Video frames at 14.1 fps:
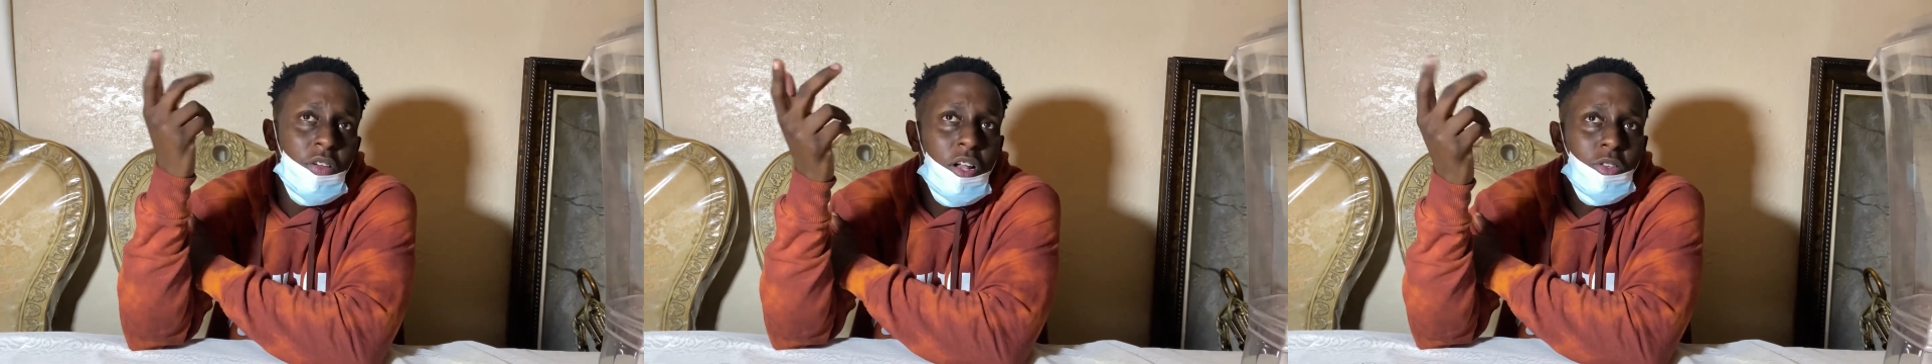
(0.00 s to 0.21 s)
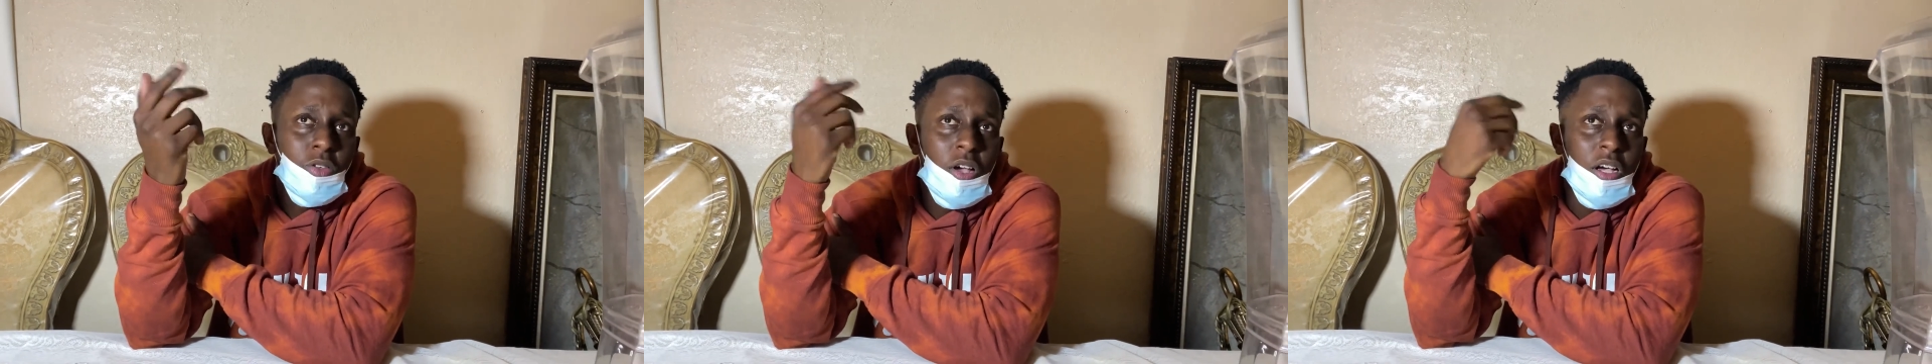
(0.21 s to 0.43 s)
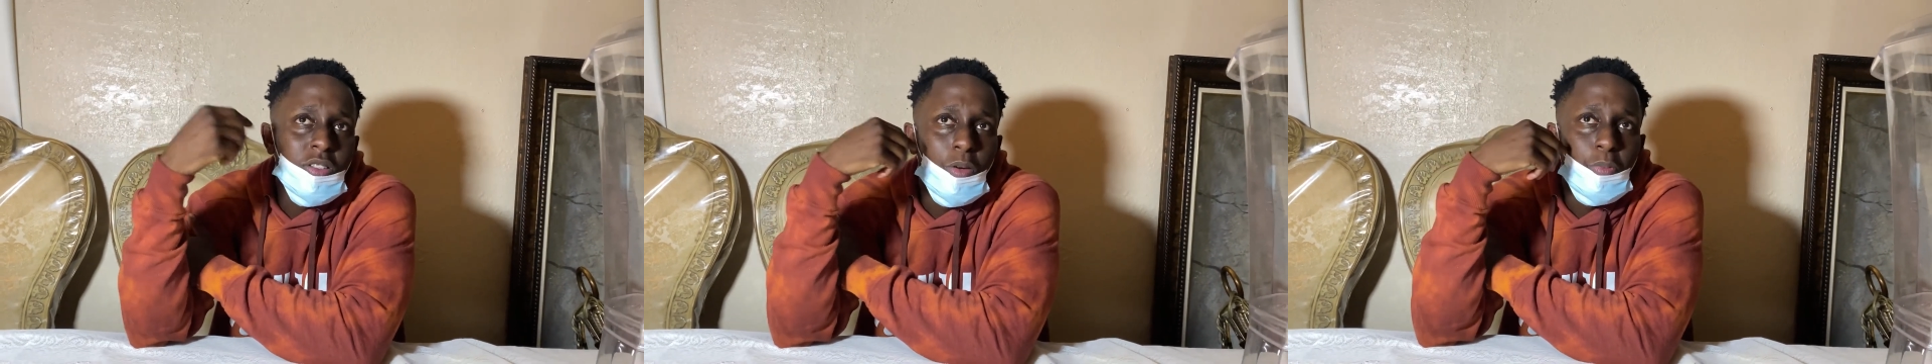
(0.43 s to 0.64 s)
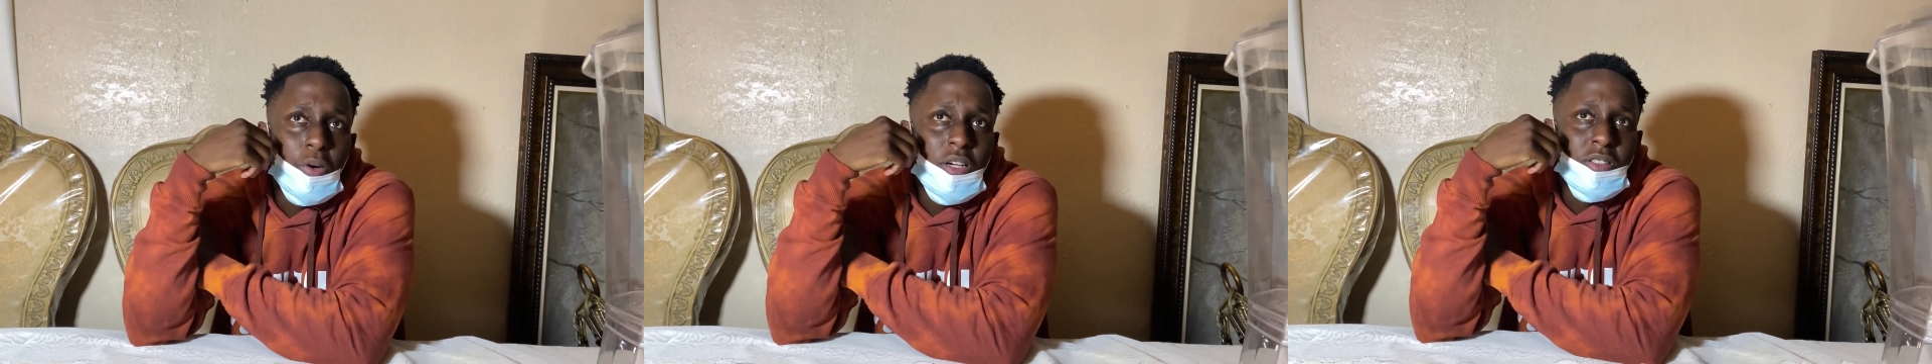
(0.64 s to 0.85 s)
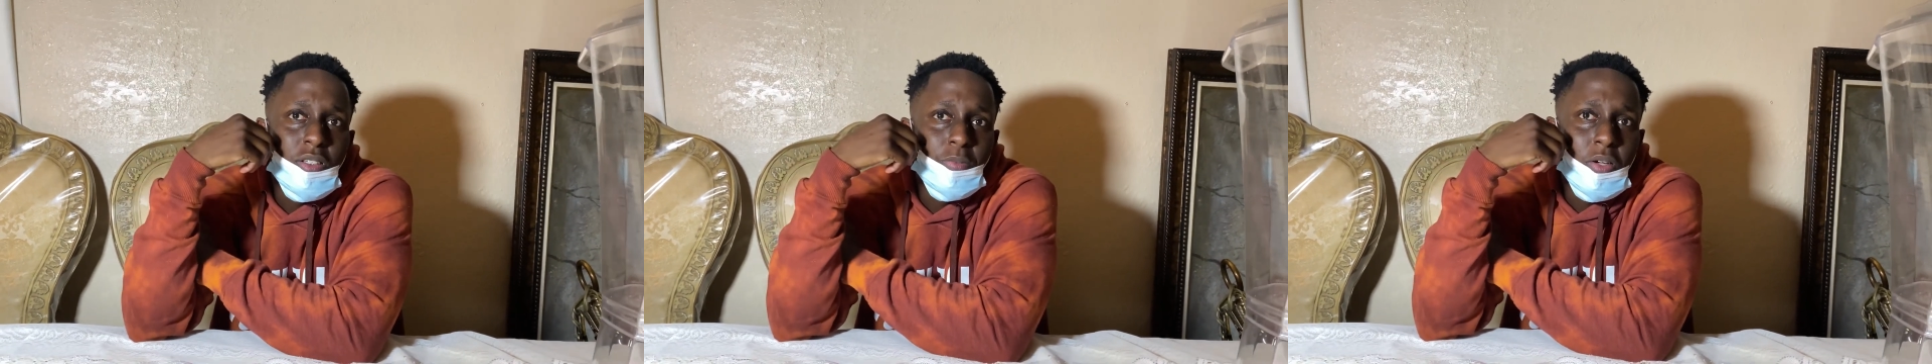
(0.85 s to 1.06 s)
feel like you guys are
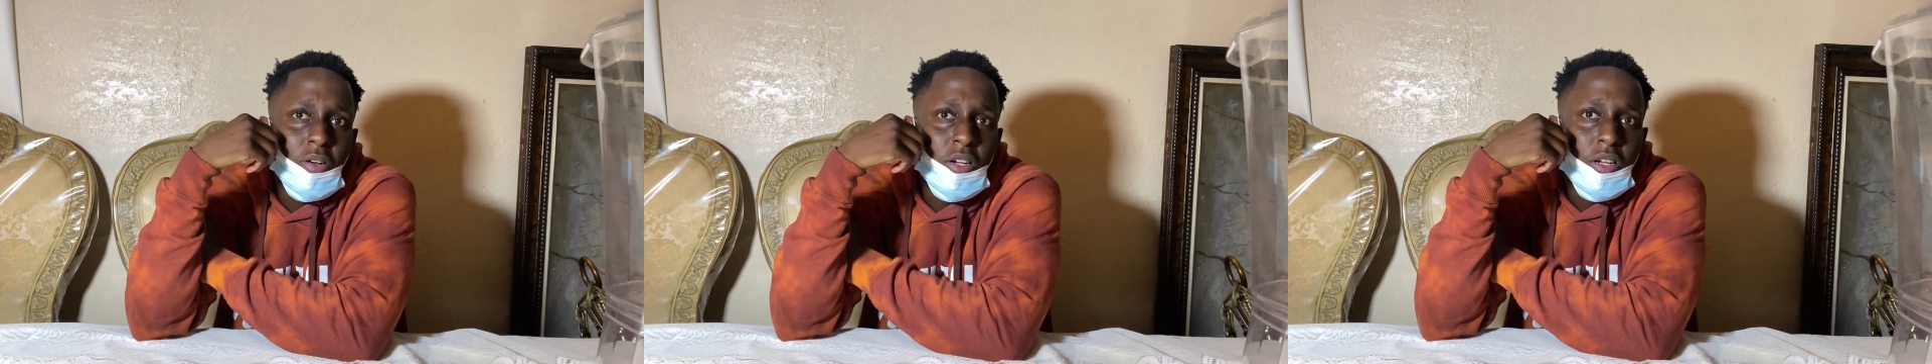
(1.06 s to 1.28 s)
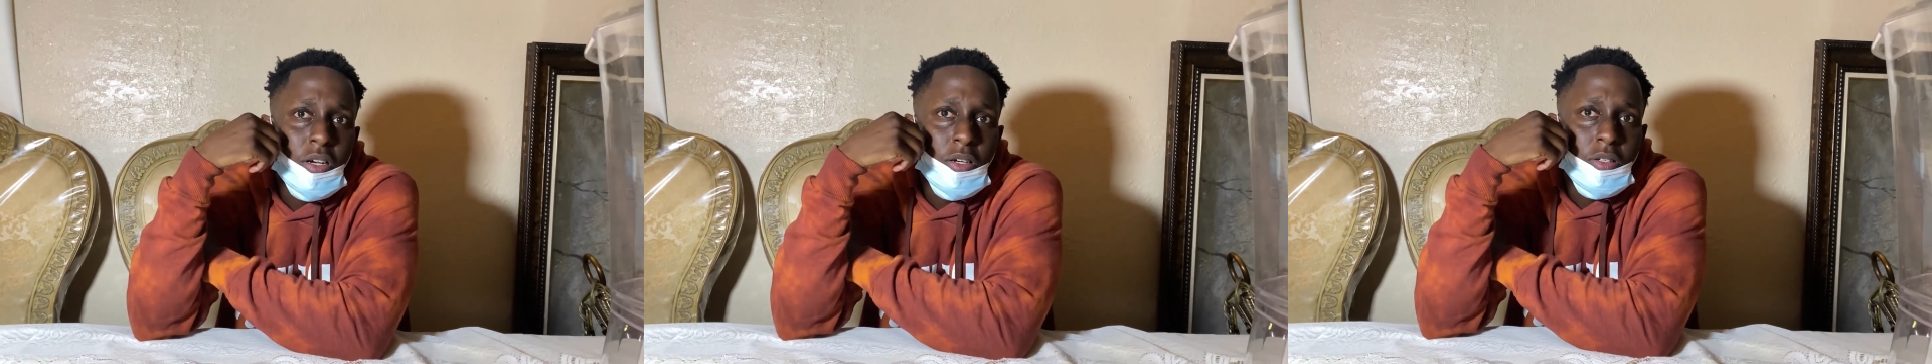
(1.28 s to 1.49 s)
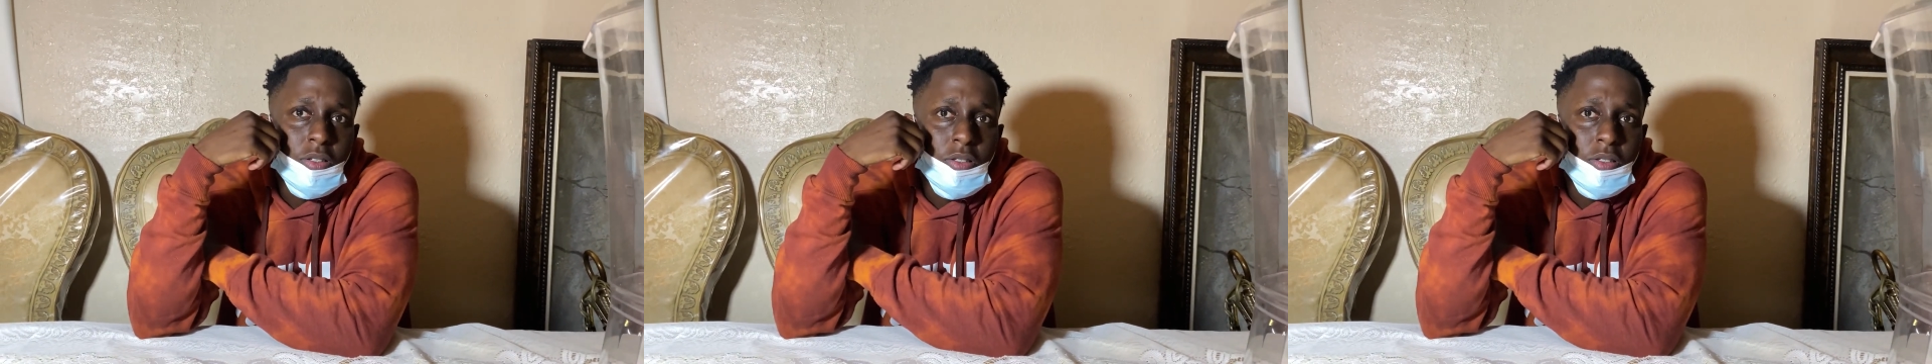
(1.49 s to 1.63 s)
pressing me right now?